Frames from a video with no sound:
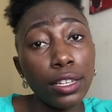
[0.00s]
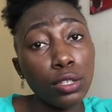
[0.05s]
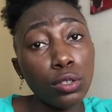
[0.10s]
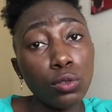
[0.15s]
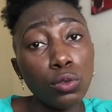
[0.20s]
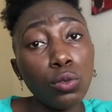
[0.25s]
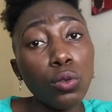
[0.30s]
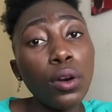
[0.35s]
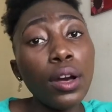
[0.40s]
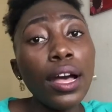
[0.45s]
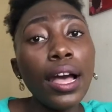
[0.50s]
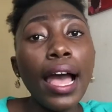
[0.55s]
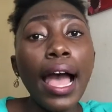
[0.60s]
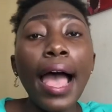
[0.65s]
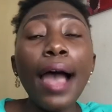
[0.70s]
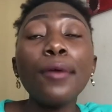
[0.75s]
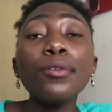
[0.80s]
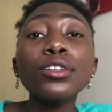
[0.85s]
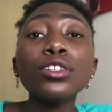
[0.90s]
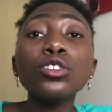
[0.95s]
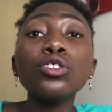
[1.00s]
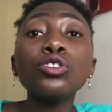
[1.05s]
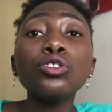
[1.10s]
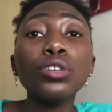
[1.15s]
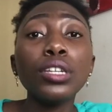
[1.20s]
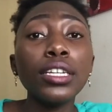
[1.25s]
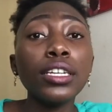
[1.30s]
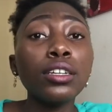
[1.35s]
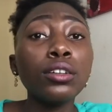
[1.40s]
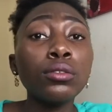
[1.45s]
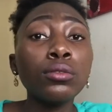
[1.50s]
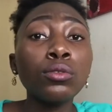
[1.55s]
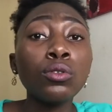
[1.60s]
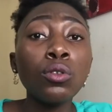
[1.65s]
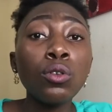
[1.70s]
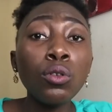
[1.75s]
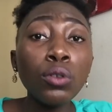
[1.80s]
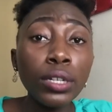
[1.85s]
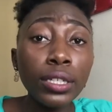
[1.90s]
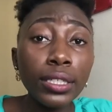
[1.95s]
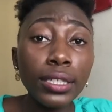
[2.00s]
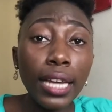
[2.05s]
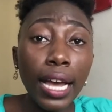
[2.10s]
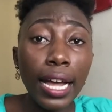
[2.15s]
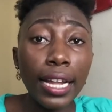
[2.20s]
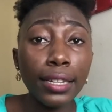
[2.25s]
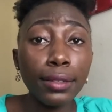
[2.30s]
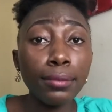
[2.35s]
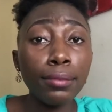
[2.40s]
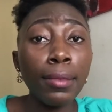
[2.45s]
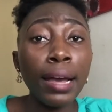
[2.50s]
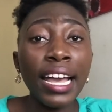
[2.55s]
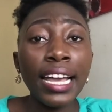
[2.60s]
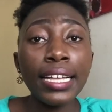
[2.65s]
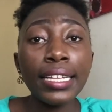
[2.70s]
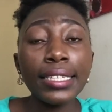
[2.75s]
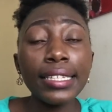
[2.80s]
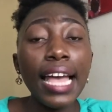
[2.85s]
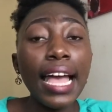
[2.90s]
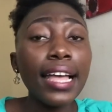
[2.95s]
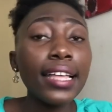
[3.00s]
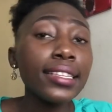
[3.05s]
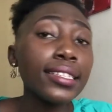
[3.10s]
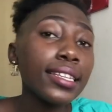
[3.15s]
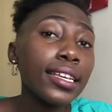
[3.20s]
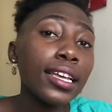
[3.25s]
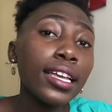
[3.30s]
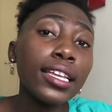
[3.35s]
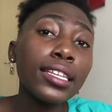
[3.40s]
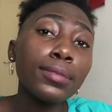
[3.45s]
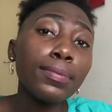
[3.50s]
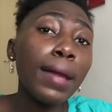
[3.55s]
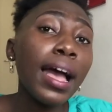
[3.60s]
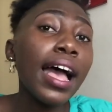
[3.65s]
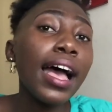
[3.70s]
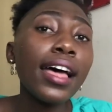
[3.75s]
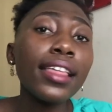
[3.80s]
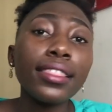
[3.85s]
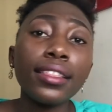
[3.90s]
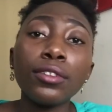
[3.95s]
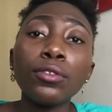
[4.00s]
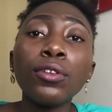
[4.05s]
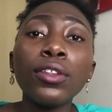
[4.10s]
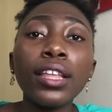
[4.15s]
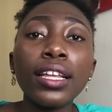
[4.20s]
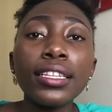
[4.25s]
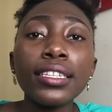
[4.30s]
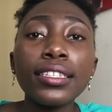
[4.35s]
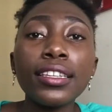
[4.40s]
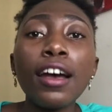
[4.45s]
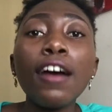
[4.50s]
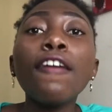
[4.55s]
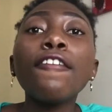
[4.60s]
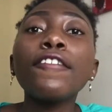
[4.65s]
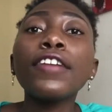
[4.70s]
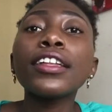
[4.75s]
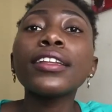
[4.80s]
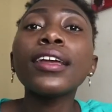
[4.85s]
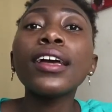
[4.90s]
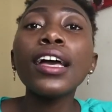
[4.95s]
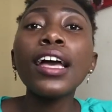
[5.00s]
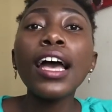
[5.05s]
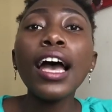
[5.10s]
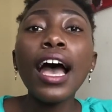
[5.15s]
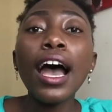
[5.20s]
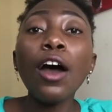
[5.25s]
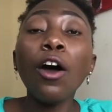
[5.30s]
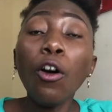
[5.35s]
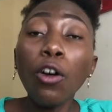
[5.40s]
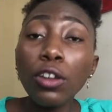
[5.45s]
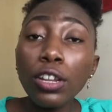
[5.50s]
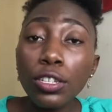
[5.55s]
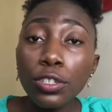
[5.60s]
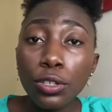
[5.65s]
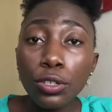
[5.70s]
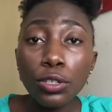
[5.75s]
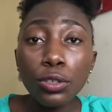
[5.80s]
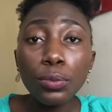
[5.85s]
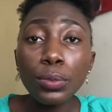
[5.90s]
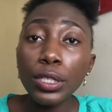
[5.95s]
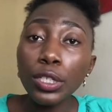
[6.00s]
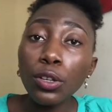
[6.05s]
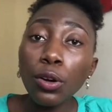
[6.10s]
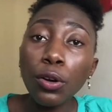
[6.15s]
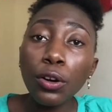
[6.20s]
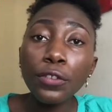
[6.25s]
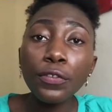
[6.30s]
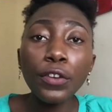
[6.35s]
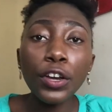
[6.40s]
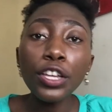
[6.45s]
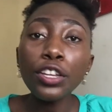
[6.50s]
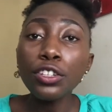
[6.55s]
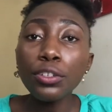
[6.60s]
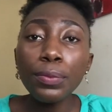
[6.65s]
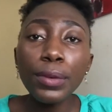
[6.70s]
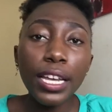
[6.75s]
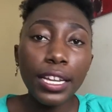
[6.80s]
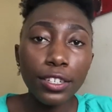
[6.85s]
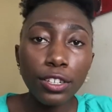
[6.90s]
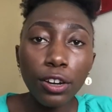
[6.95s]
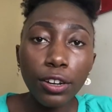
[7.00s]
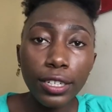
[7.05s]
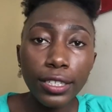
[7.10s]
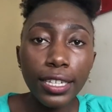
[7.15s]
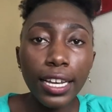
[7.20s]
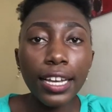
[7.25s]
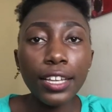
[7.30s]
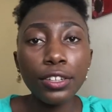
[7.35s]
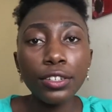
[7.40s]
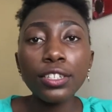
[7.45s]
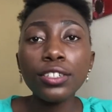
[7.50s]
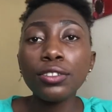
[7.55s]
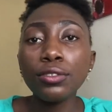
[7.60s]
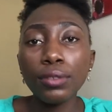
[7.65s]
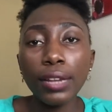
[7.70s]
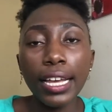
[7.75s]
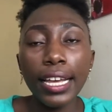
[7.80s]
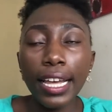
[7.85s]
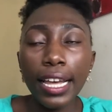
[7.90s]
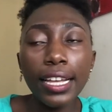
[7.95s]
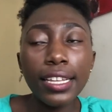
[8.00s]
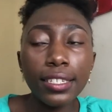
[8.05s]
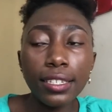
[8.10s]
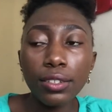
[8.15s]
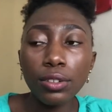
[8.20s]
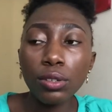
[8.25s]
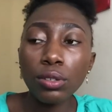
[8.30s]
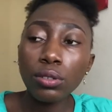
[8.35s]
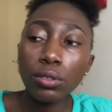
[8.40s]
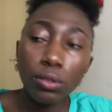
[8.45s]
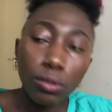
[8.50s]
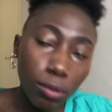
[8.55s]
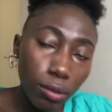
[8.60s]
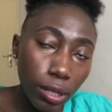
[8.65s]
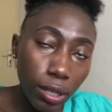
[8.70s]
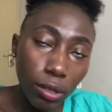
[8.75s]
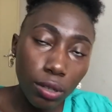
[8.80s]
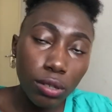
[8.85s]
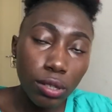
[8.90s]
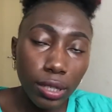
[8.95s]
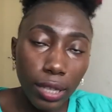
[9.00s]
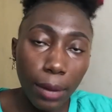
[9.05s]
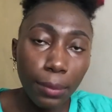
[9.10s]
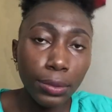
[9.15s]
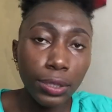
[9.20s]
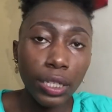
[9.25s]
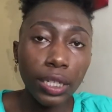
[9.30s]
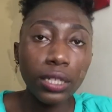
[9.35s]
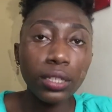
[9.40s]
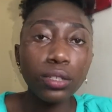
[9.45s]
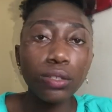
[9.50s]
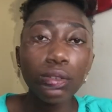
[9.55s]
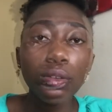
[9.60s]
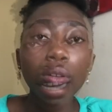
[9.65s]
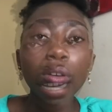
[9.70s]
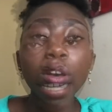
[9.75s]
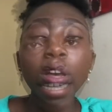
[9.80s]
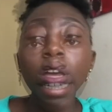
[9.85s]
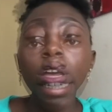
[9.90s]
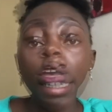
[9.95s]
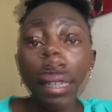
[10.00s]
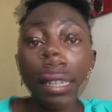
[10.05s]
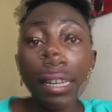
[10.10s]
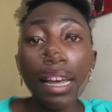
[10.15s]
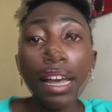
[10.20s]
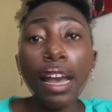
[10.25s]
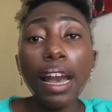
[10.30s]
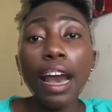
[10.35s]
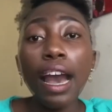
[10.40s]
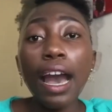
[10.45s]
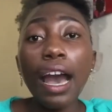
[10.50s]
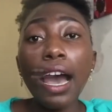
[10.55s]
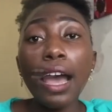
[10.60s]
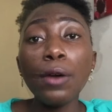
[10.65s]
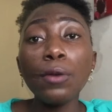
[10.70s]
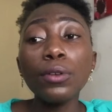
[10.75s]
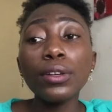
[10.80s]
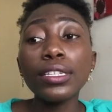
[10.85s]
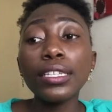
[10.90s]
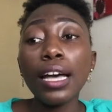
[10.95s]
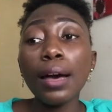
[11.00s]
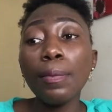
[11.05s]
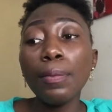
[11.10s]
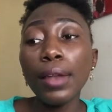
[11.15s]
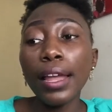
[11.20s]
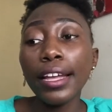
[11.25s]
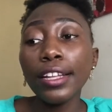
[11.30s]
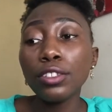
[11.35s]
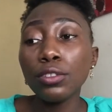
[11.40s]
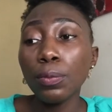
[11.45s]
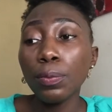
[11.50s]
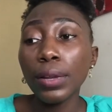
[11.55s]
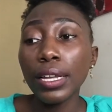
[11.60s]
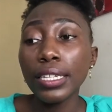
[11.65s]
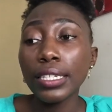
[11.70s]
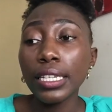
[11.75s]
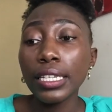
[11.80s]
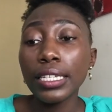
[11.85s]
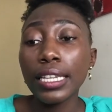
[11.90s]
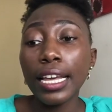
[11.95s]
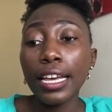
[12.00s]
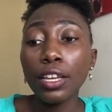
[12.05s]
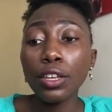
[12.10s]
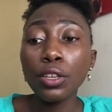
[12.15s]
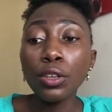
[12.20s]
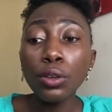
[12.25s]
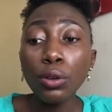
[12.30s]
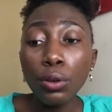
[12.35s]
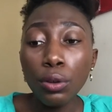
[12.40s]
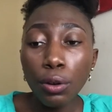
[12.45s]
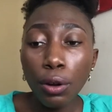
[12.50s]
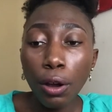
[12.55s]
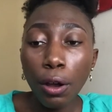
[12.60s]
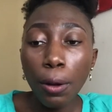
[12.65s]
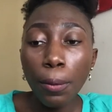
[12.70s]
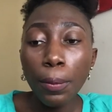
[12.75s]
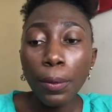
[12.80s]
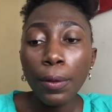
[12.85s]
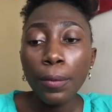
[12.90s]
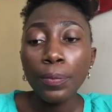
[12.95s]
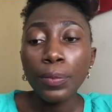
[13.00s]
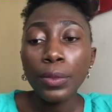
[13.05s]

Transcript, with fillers: high school i wasn't really good at my sciences math and all that stuff and I always used to be told for you to be a doctor you need to like ace in those in those subjects so i was applying to places like europe